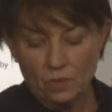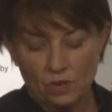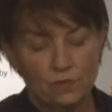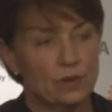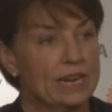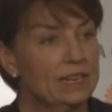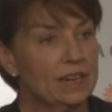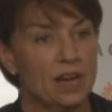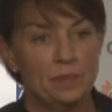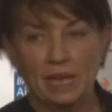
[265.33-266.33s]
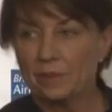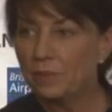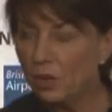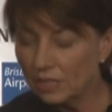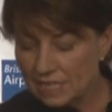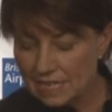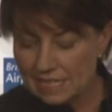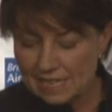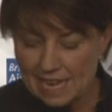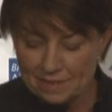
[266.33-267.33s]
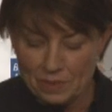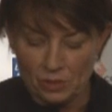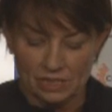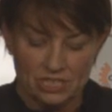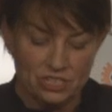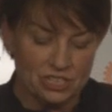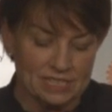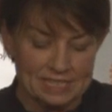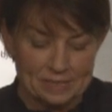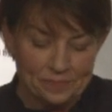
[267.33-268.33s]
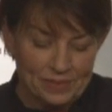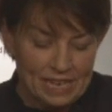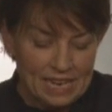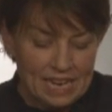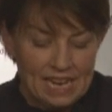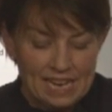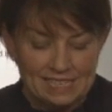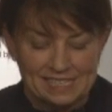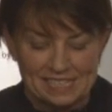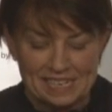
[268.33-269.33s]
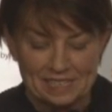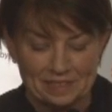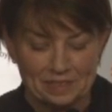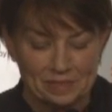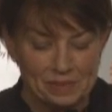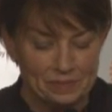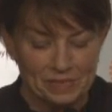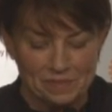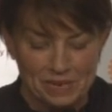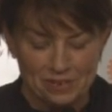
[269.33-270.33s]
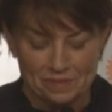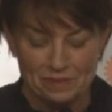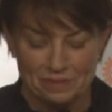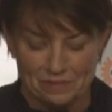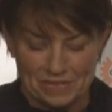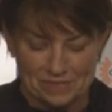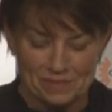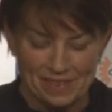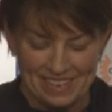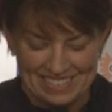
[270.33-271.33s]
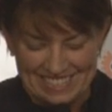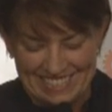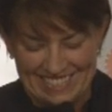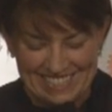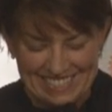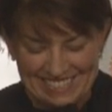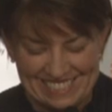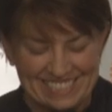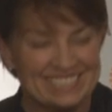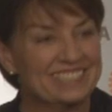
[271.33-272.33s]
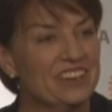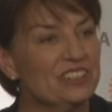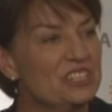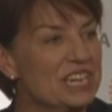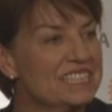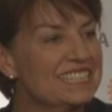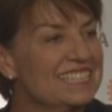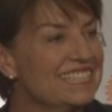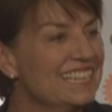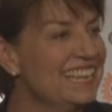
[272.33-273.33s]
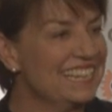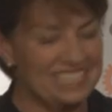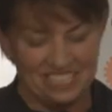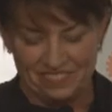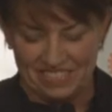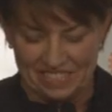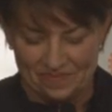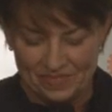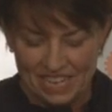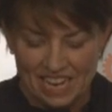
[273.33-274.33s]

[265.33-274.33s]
Well, frankly, I blame politics and politicians. It's some people in the media will be refreshed by that. It's not just the negativity.